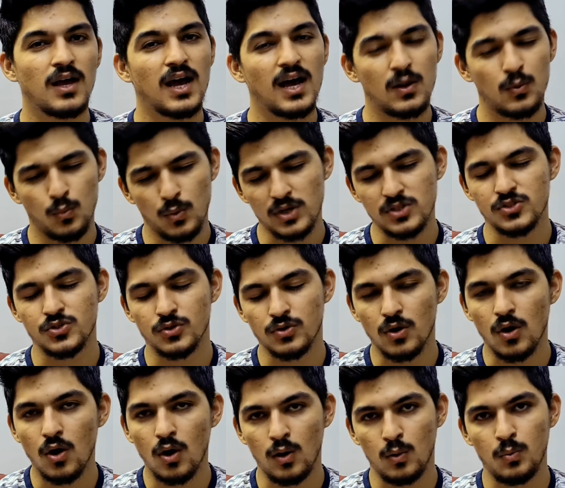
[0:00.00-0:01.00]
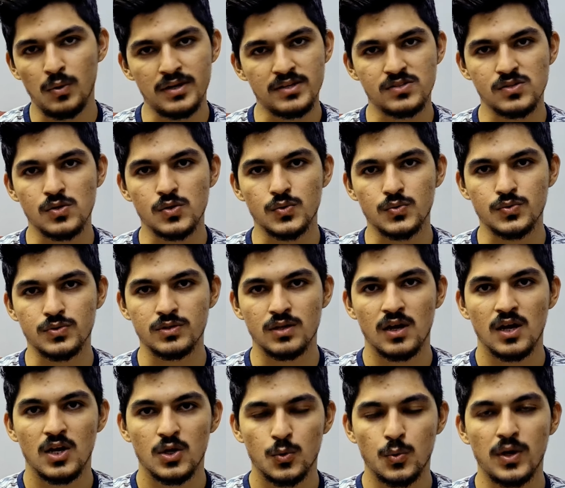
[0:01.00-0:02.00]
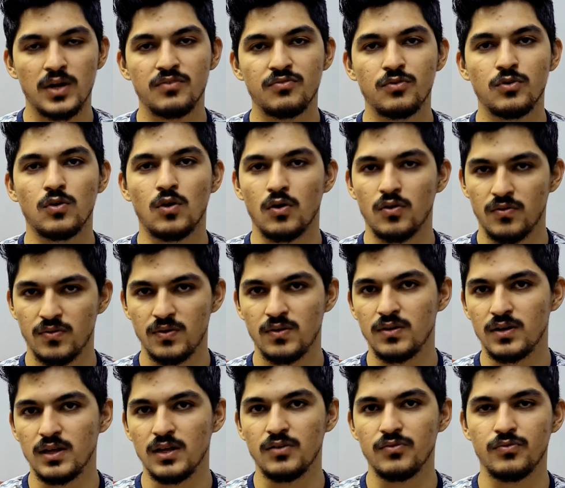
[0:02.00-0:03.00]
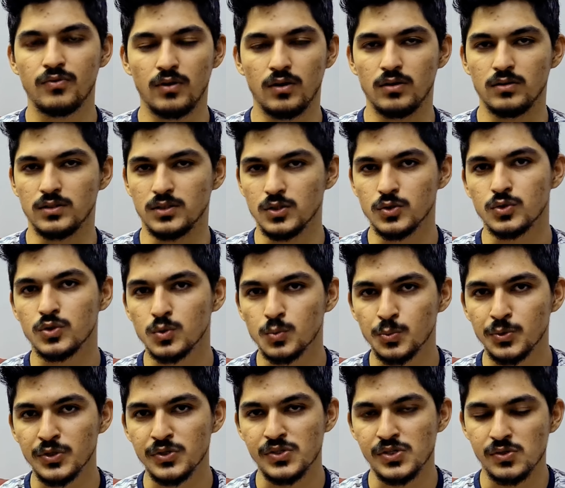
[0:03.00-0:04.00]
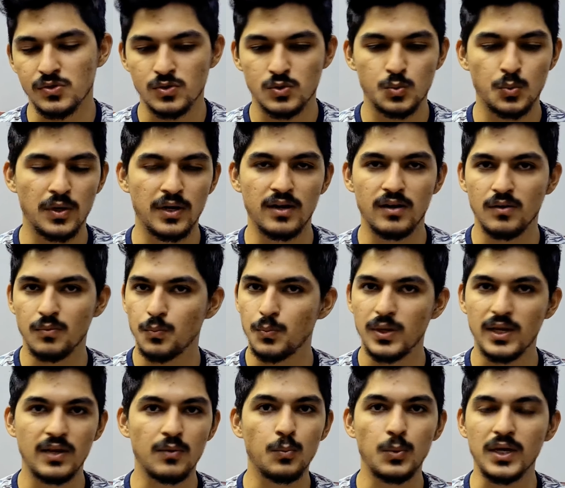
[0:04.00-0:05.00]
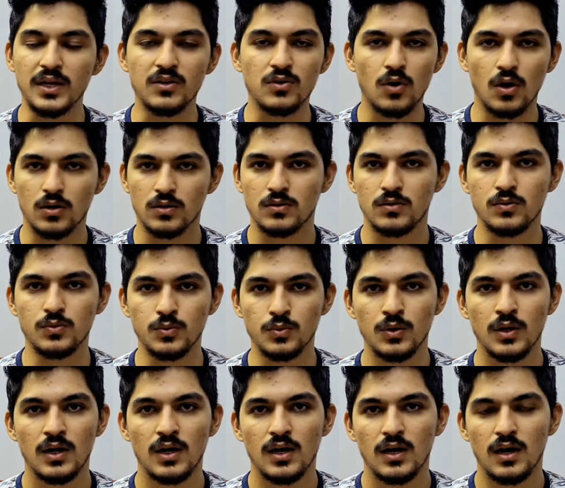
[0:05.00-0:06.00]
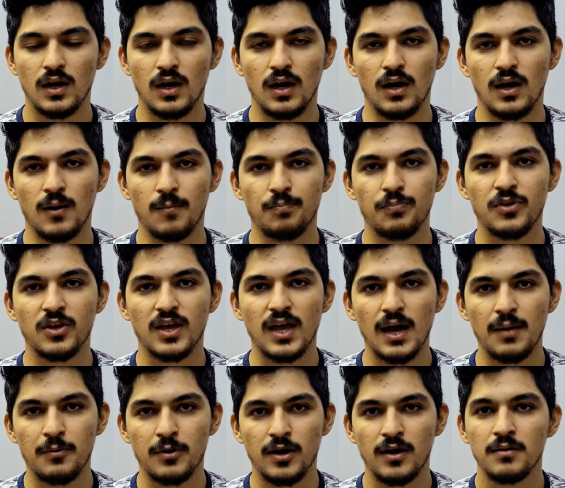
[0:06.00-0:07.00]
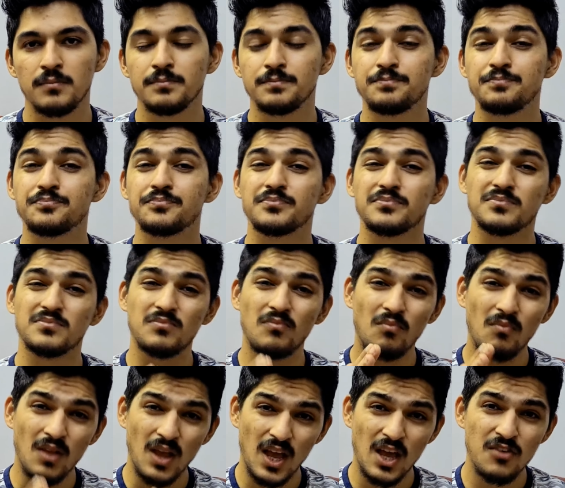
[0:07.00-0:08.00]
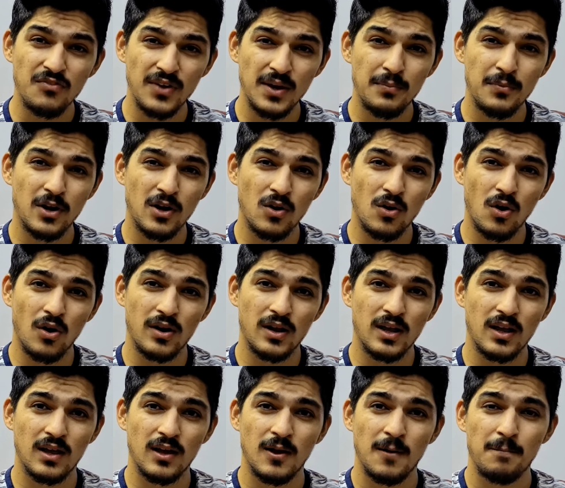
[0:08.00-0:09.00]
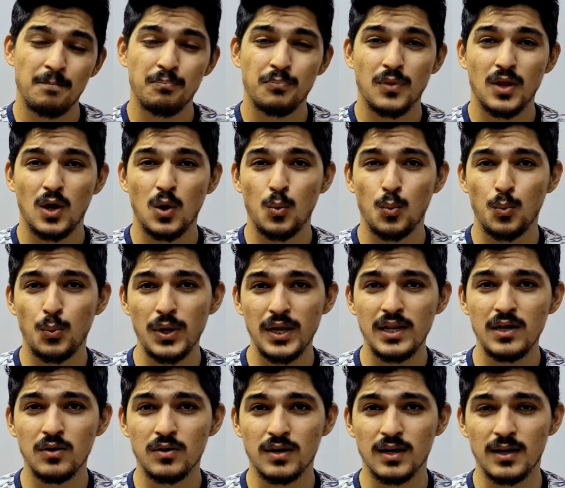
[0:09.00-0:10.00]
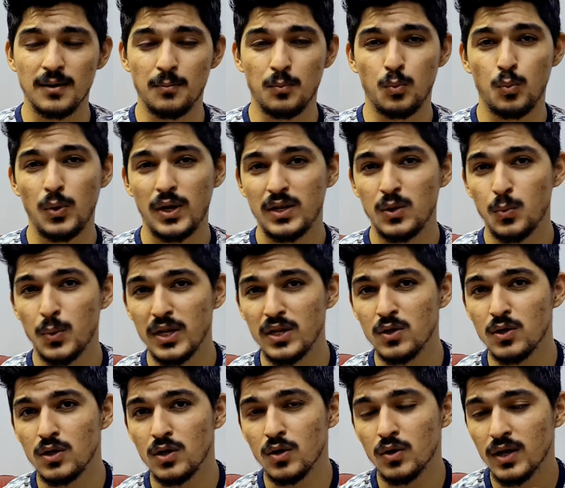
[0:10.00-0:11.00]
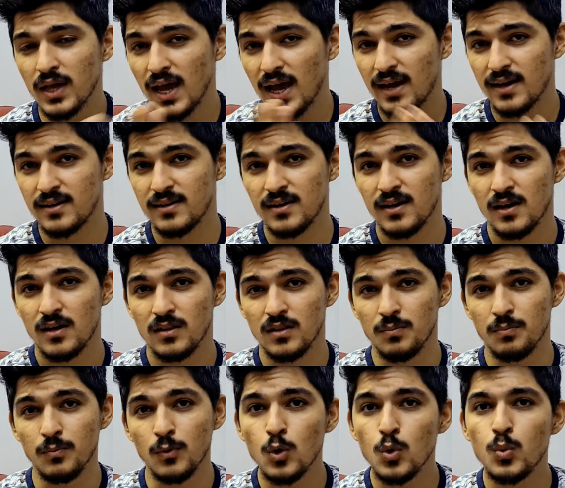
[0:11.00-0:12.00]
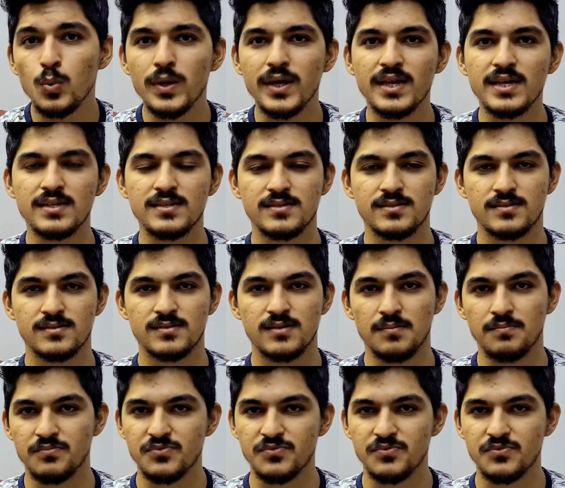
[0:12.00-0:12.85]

and one should always use 24 or 30 for YouTube videos wherein we talk to the camera. If I'm recording a video clip, when you look at the movies, some